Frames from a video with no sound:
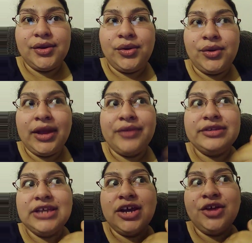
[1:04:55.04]
when I
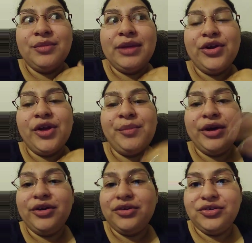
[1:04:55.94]
was younger, my grandpa
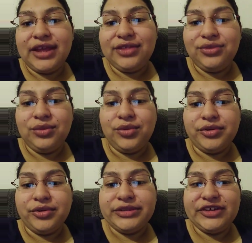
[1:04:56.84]
grew like 3
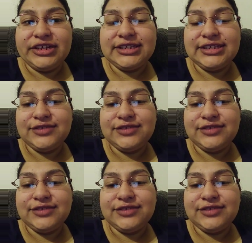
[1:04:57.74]
rows for us because,